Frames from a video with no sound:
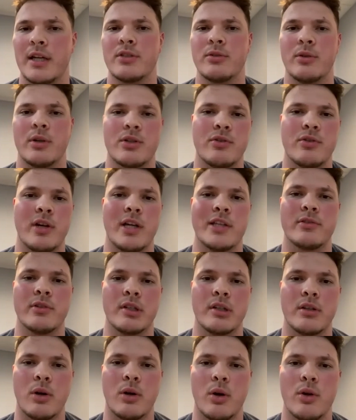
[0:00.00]
so I
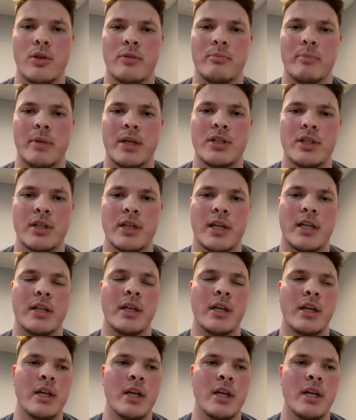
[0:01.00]
transferred to Northern Michigan.